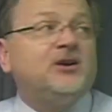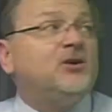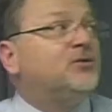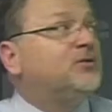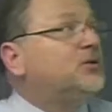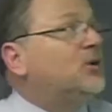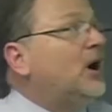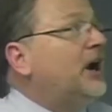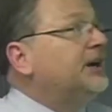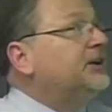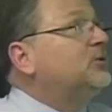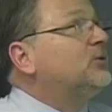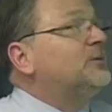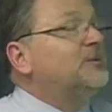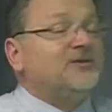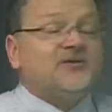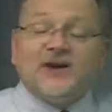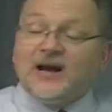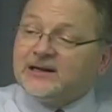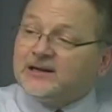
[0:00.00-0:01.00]
you've talked to them.
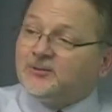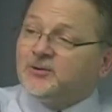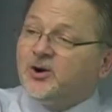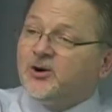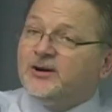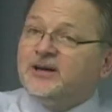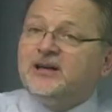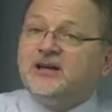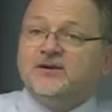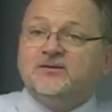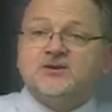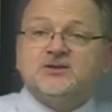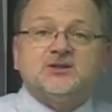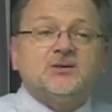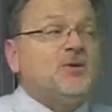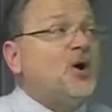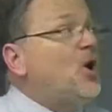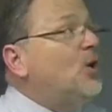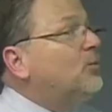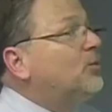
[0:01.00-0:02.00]
In fact, I'm going to give you
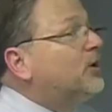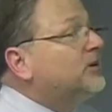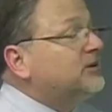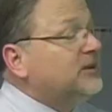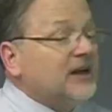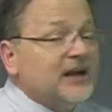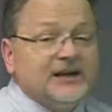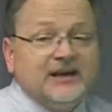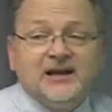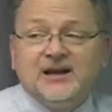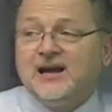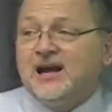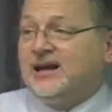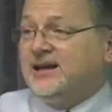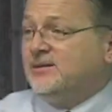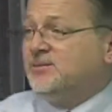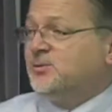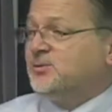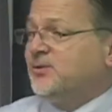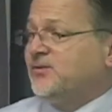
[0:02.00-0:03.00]
some homework tonight. I
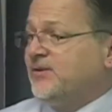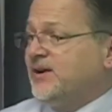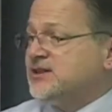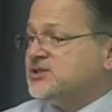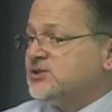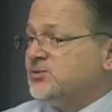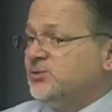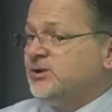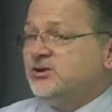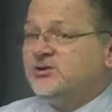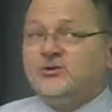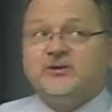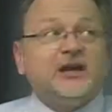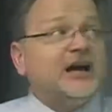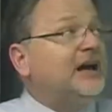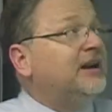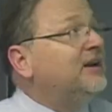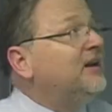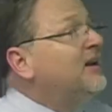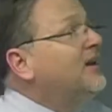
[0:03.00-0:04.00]
am a professor. We do that.